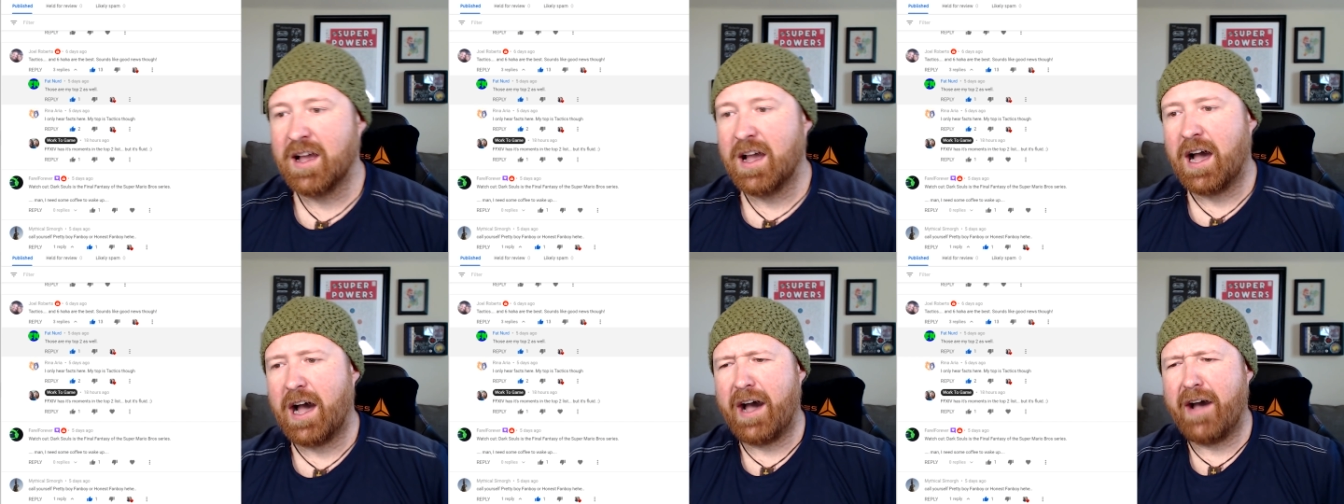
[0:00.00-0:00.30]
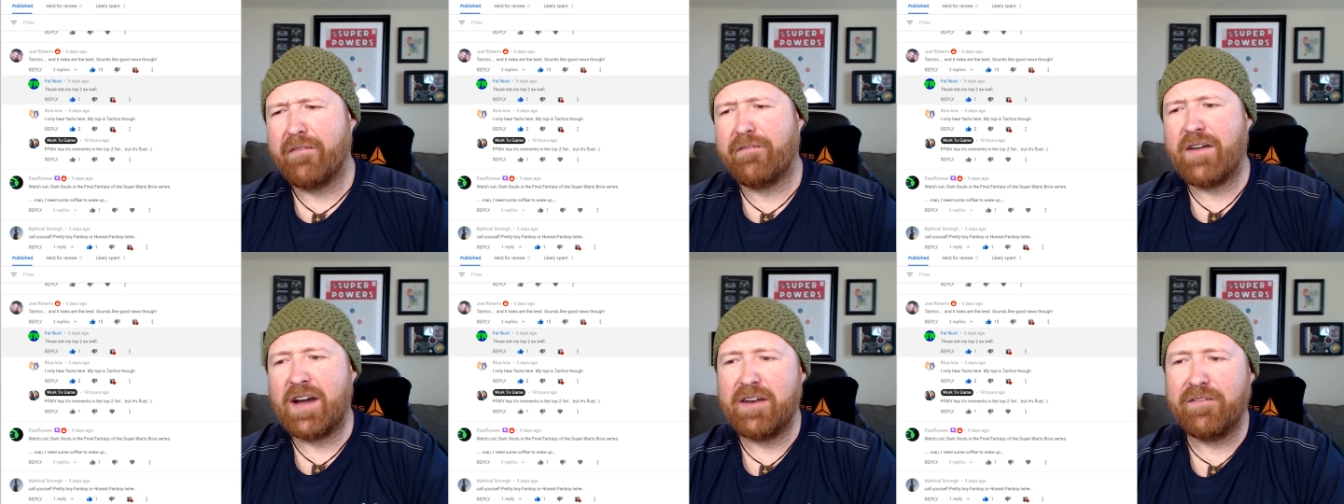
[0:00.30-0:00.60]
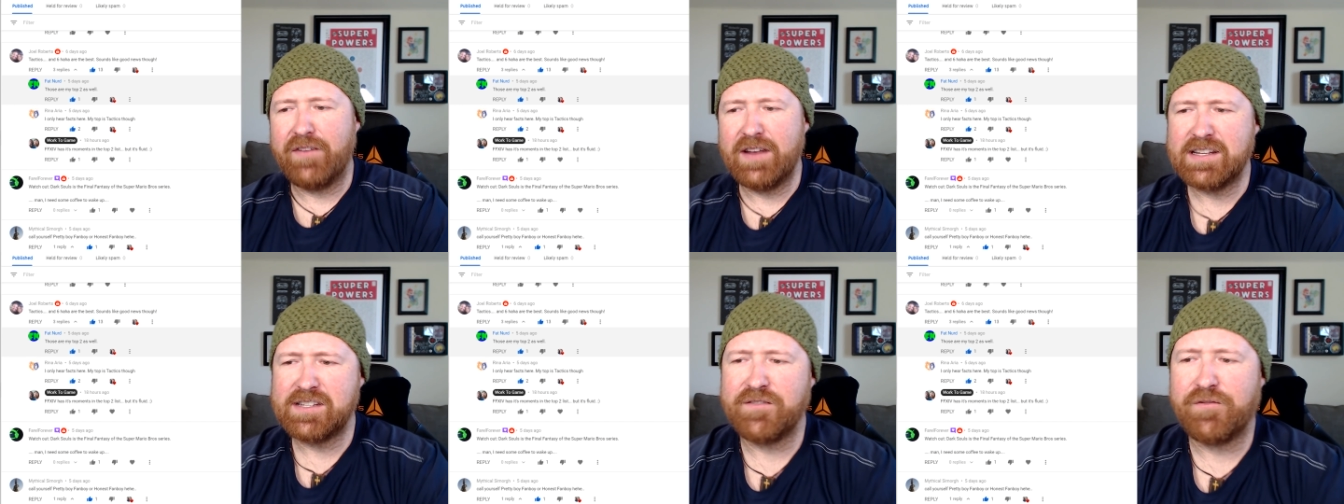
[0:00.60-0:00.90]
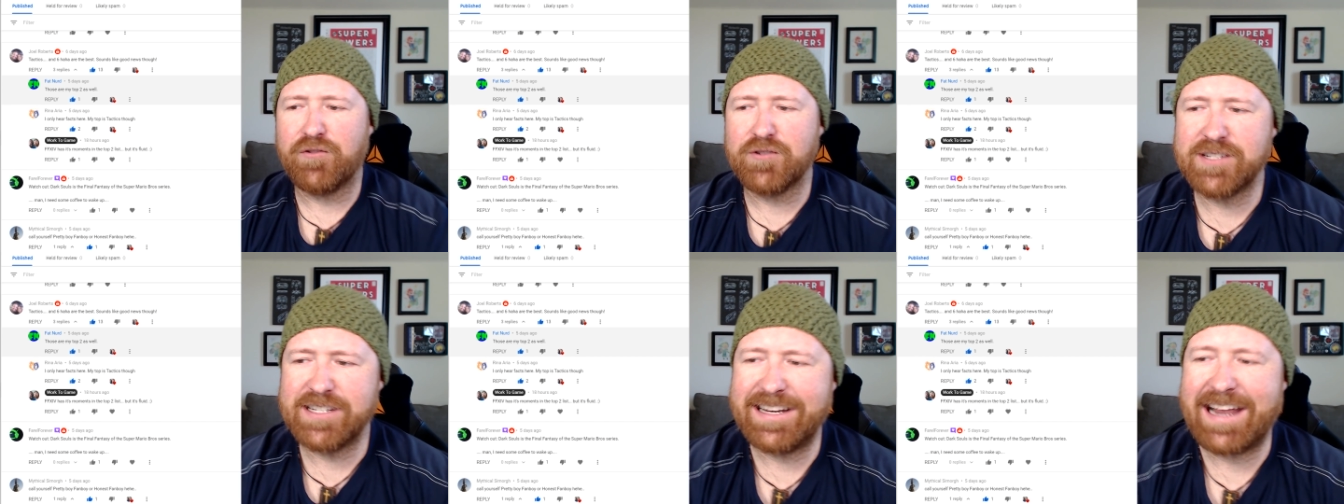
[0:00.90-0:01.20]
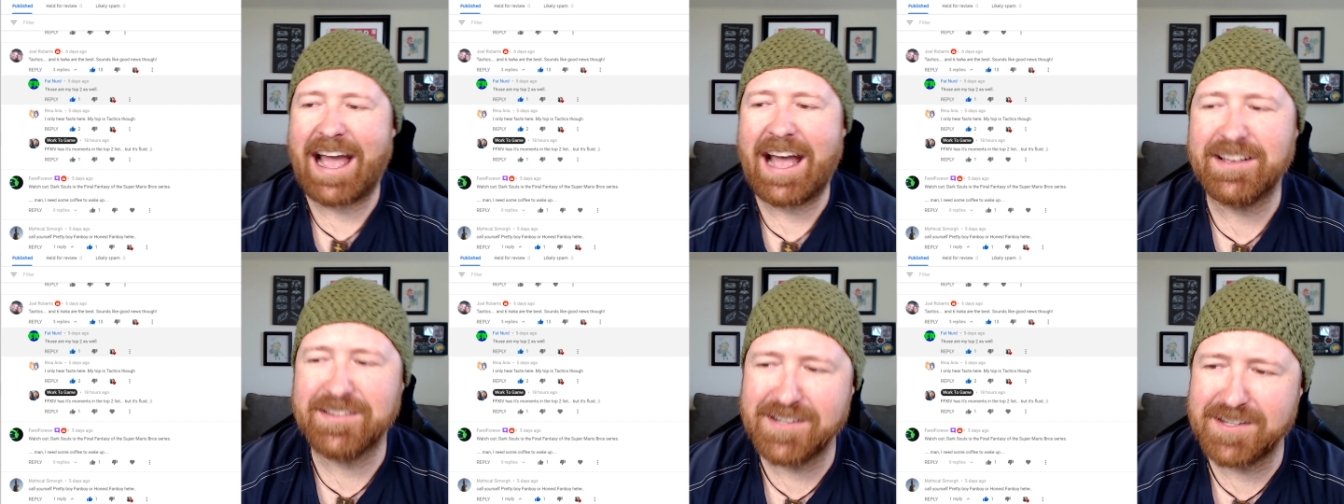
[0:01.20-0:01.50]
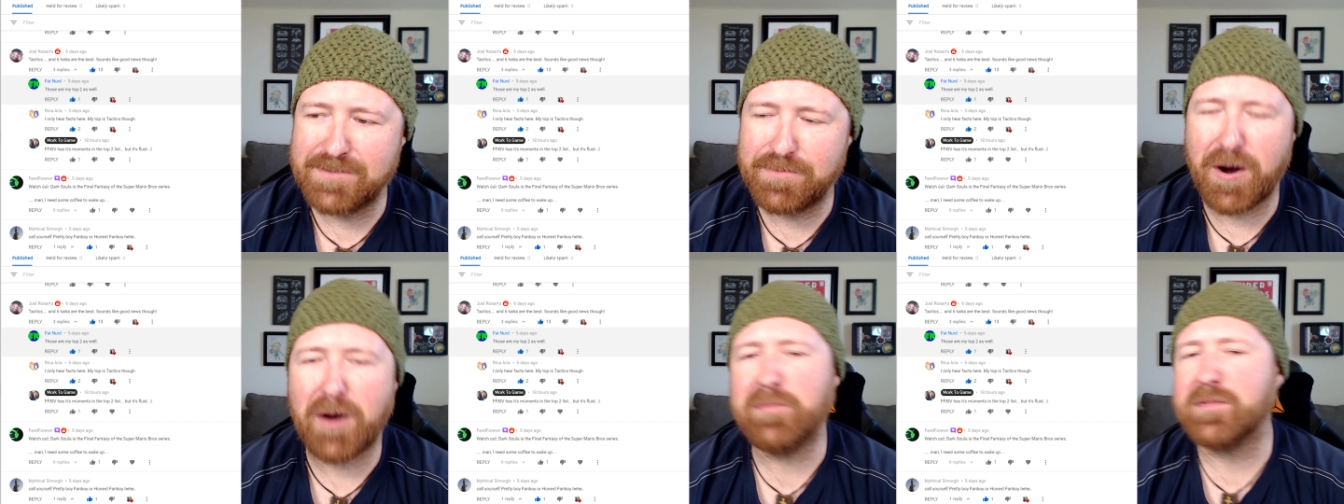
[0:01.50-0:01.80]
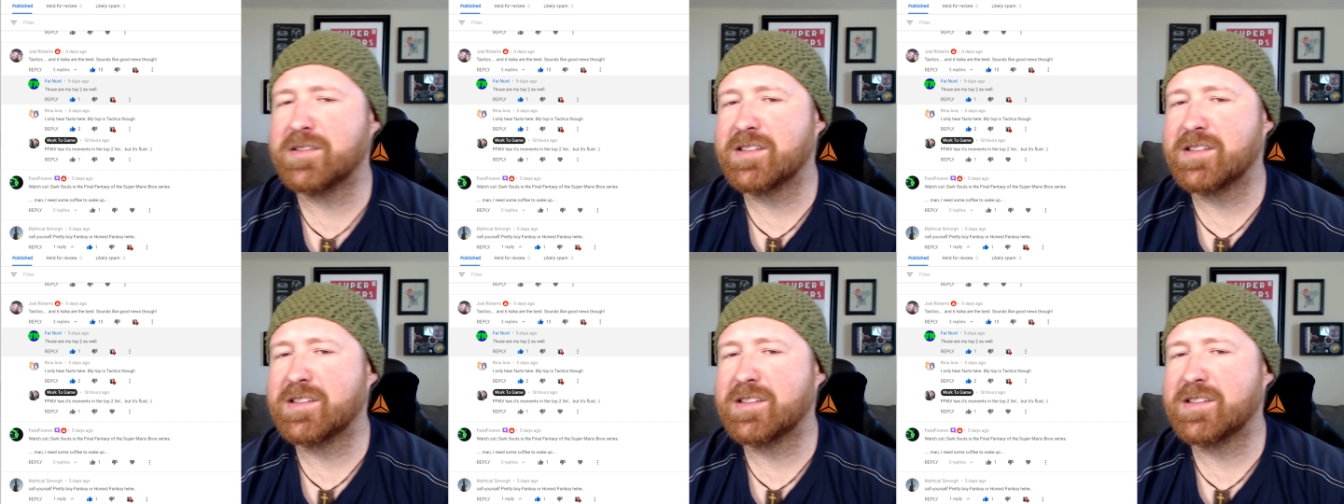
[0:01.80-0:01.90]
Uh, Final Fantasy XIV has its moments,